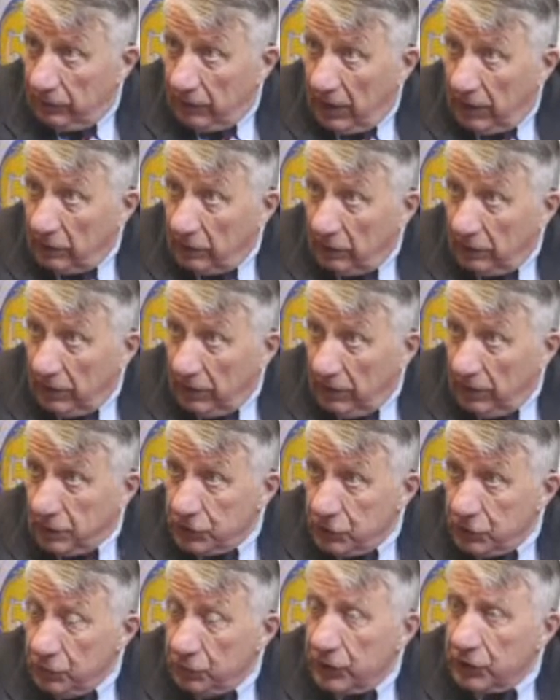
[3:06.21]
not only the
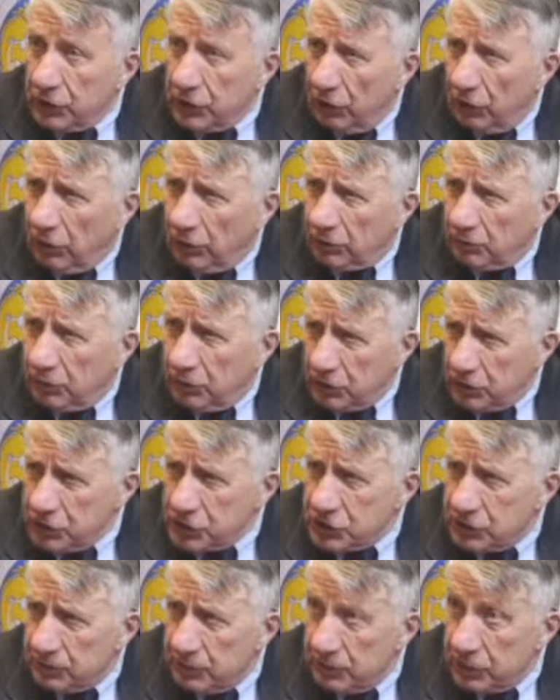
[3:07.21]
two adult
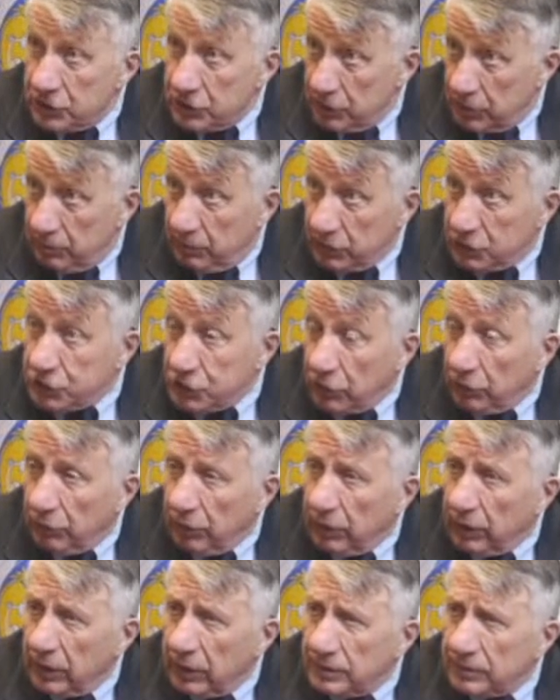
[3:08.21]
participants, but
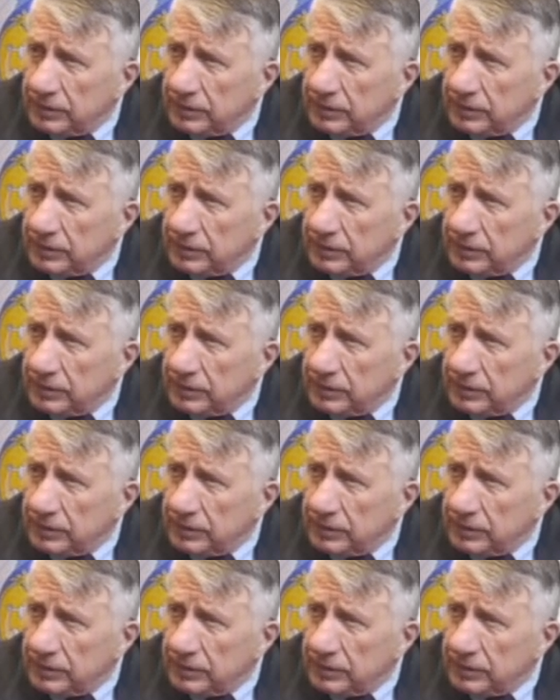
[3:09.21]
children.